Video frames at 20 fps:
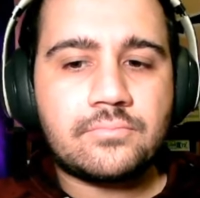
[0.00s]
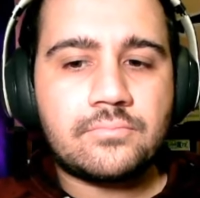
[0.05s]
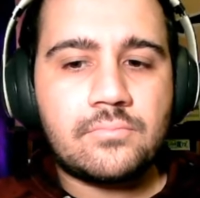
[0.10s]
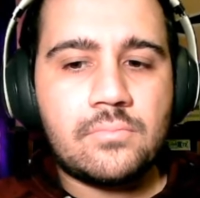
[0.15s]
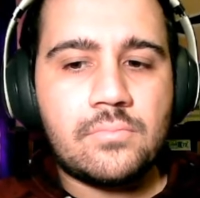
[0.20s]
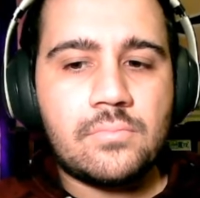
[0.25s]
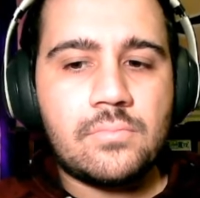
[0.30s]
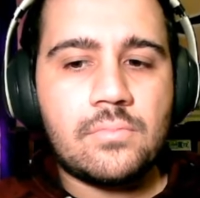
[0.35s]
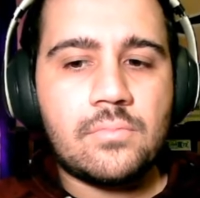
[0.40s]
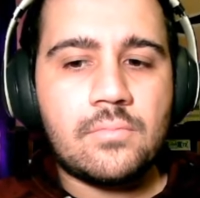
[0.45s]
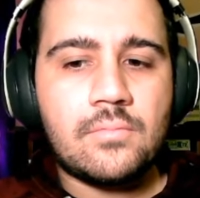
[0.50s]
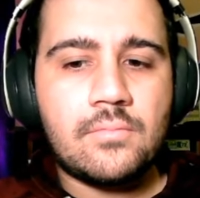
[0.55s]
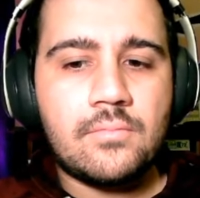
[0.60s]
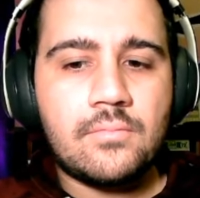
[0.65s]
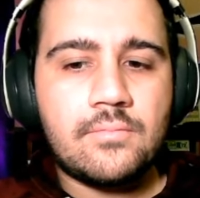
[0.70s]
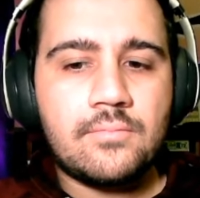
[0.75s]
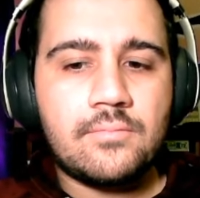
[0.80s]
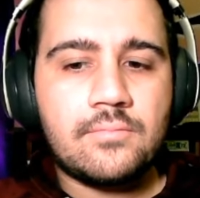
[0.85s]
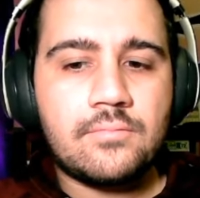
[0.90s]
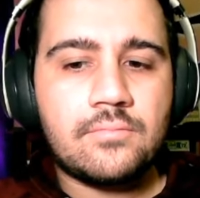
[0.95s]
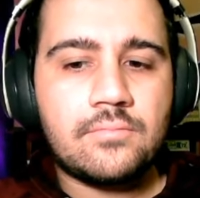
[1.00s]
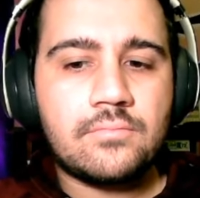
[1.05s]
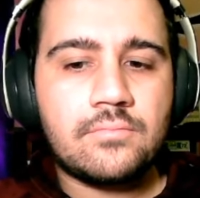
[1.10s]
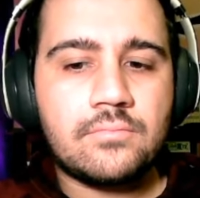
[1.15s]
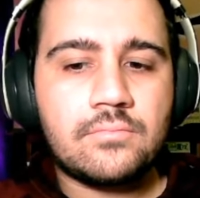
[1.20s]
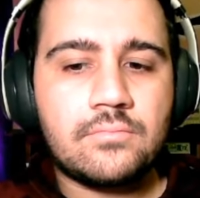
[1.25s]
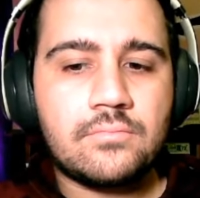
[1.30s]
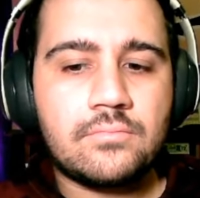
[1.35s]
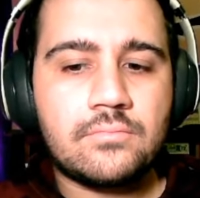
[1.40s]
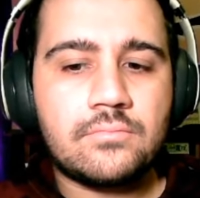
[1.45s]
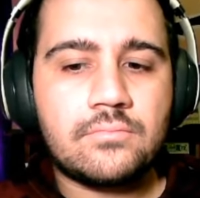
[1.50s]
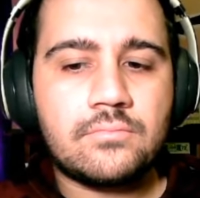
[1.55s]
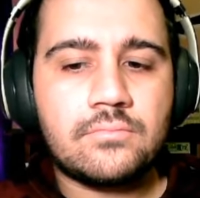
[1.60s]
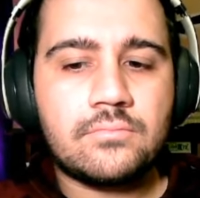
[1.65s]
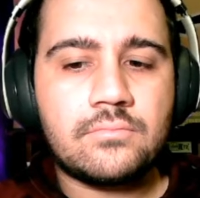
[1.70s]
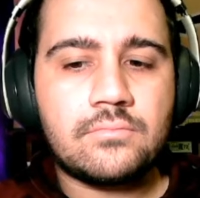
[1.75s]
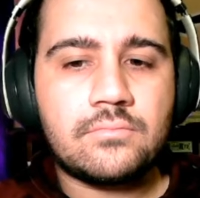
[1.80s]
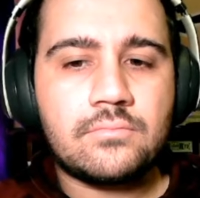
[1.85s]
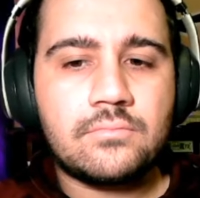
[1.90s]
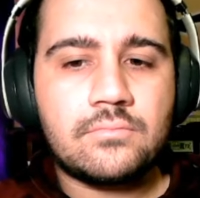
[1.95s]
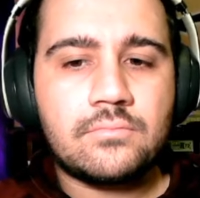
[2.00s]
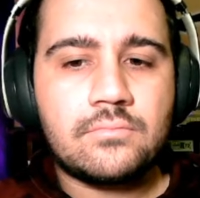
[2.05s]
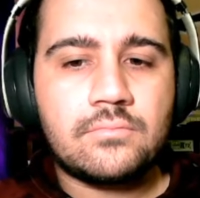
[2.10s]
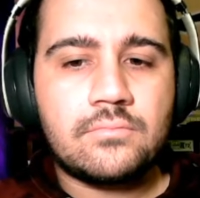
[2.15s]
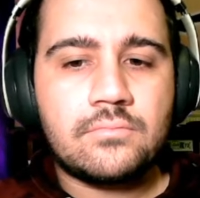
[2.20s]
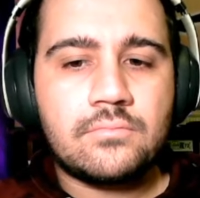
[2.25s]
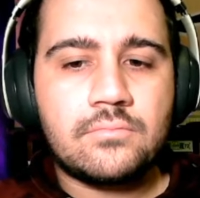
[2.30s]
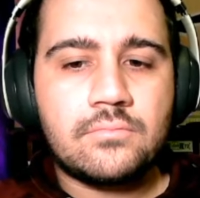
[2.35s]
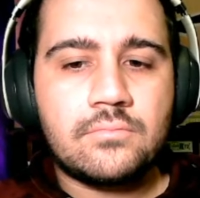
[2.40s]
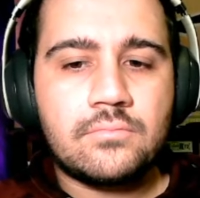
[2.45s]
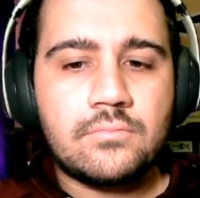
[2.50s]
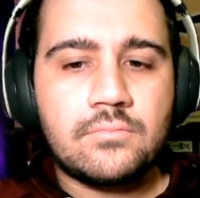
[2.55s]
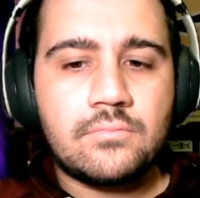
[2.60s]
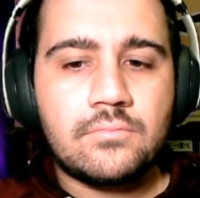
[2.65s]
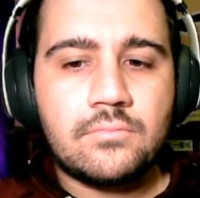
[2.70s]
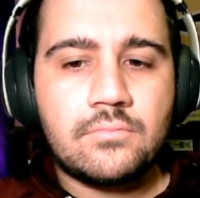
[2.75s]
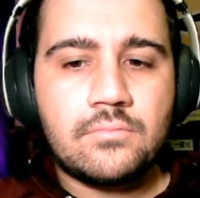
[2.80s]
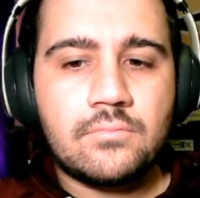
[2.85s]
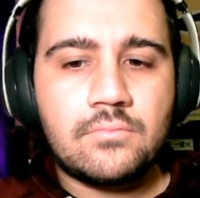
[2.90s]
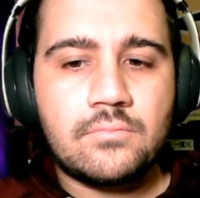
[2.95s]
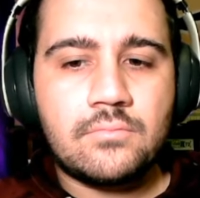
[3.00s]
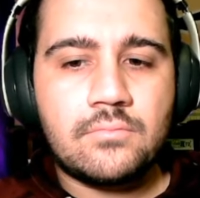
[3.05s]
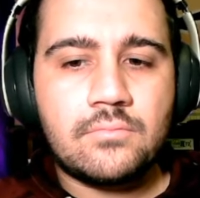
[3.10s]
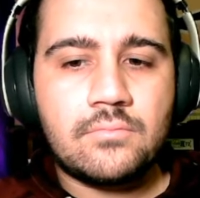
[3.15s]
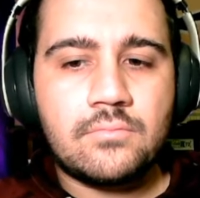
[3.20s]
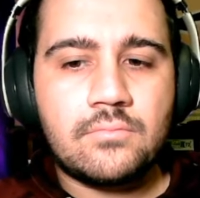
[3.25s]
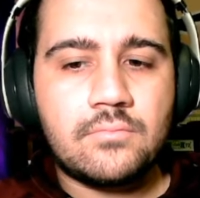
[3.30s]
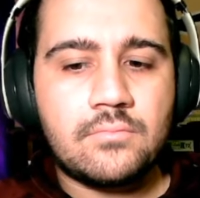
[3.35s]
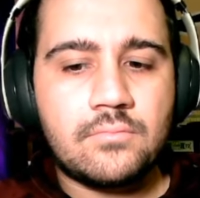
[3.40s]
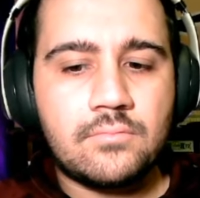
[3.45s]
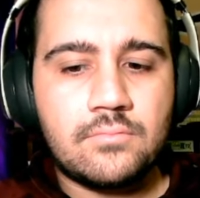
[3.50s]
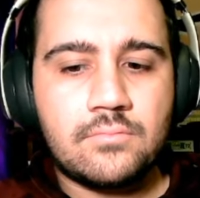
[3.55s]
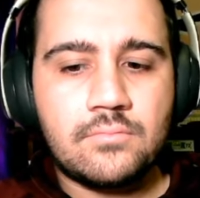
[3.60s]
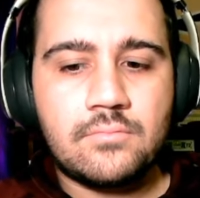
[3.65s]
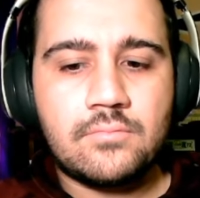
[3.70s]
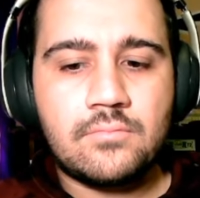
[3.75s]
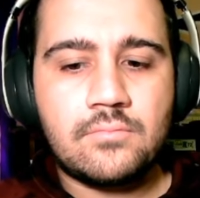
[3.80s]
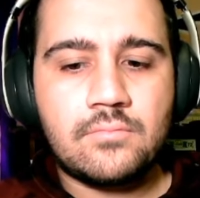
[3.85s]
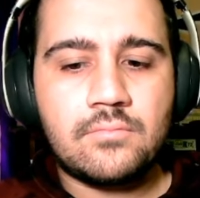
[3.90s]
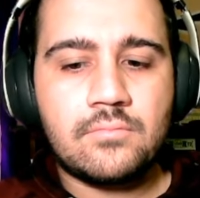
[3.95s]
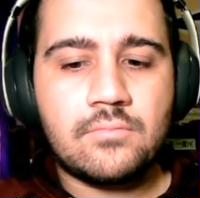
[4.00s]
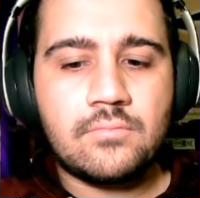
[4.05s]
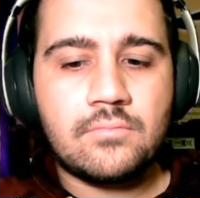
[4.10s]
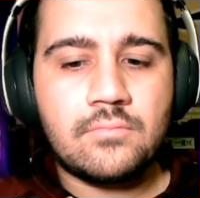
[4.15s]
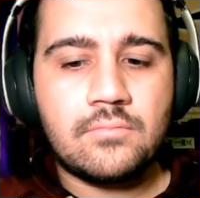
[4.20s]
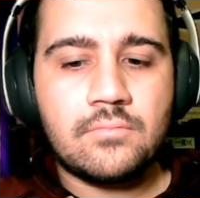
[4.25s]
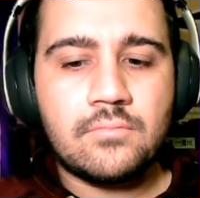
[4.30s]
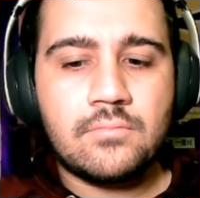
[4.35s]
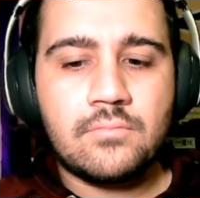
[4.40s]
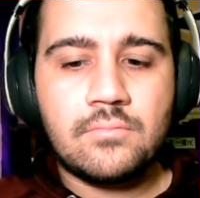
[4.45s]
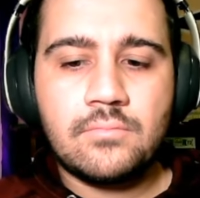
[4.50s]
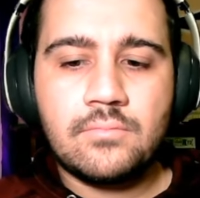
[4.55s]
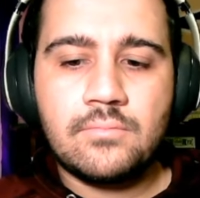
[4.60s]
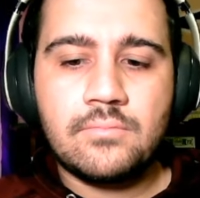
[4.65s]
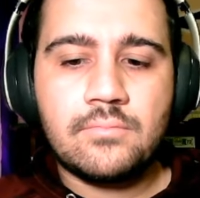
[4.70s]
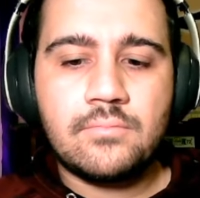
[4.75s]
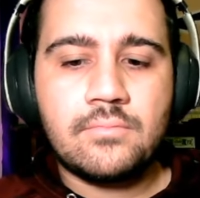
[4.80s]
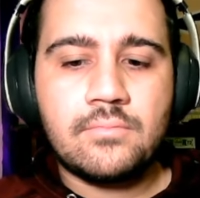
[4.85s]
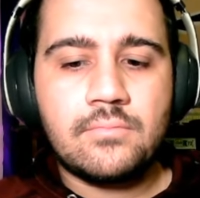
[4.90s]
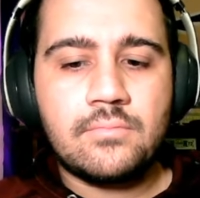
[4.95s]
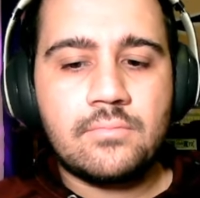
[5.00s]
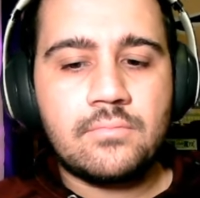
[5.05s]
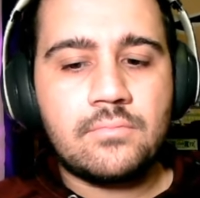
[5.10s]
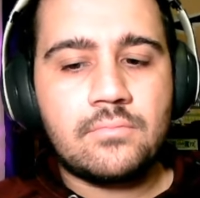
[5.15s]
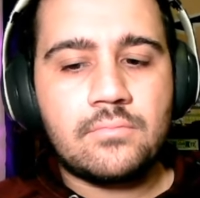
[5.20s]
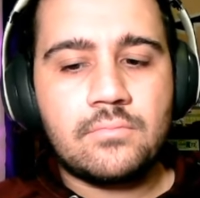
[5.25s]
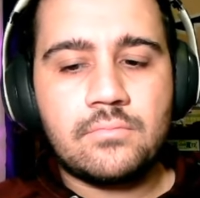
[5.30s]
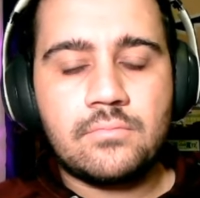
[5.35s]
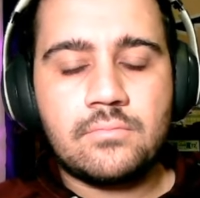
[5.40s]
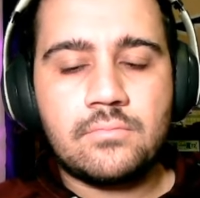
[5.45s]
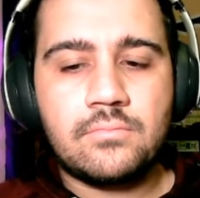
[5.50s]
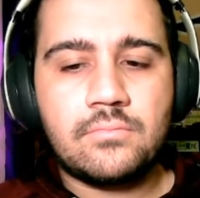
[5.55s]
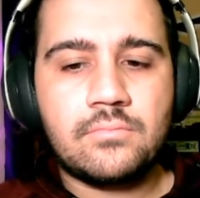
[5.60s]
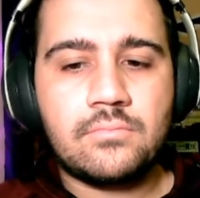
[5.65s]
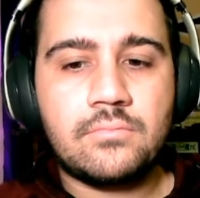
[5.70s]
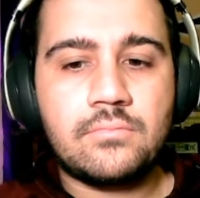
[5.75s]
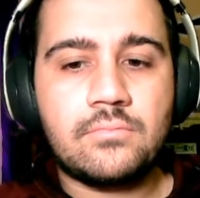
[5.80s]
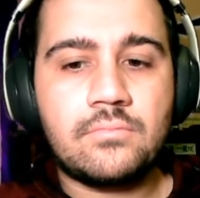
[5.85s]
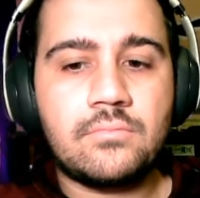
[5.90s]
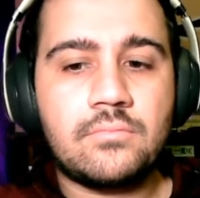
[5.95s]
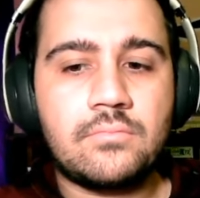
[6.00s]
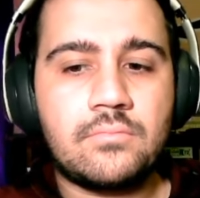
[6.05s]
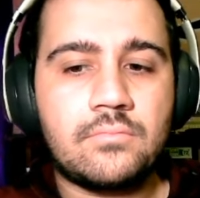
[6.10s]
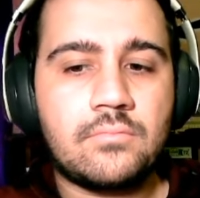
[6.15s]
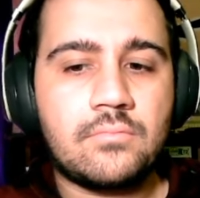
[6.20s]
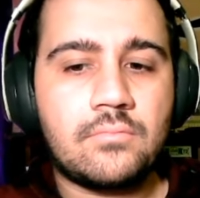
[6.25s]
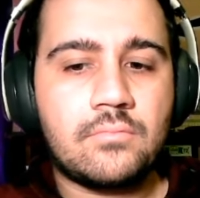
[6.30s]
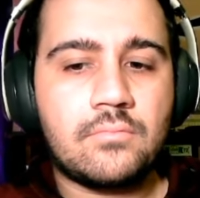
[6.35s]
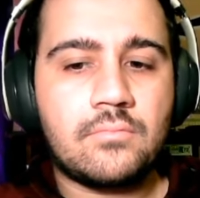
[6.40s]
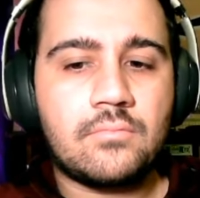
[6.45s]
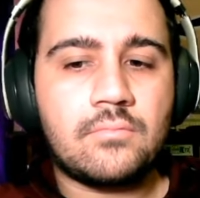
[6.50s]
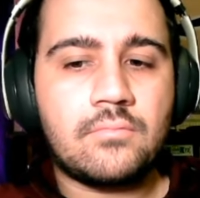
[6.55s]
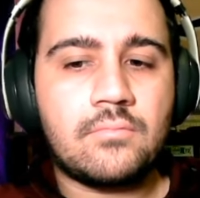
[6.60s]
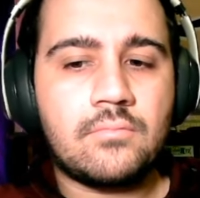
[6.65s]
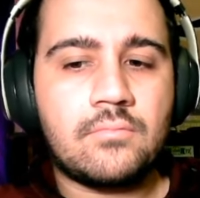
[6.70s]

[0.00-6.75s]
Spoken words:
No words are spoken by the person on screen.